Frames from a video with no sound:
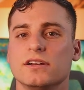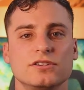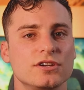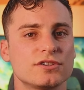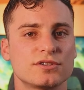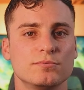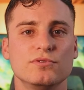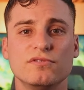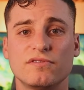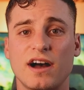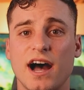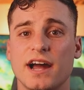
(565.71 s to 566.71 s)
Just
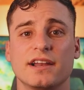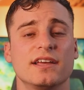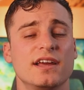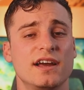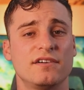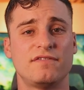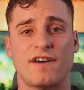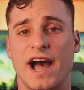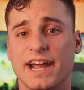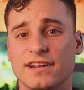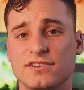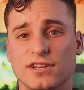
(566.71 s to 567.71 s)
move on,
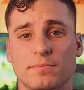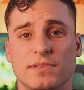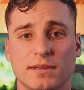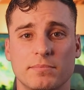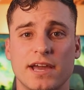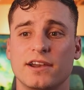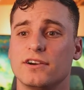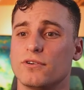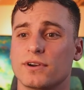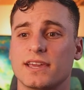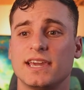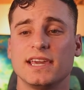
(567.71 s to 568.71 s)
find something better,
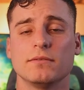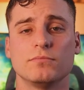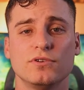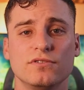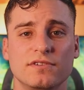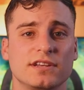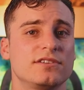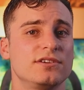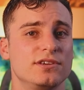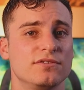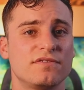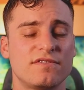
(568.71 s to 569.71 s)
or keep moving
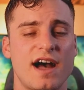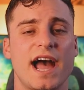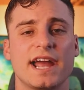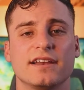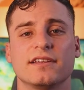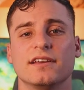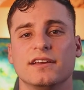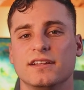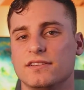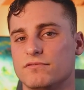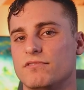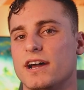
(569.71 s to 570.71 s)
till you find
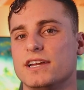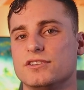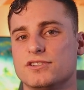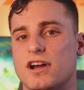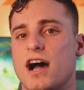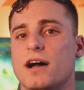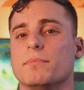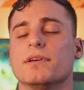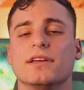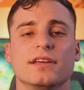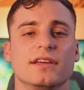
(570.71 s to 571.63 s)
the right job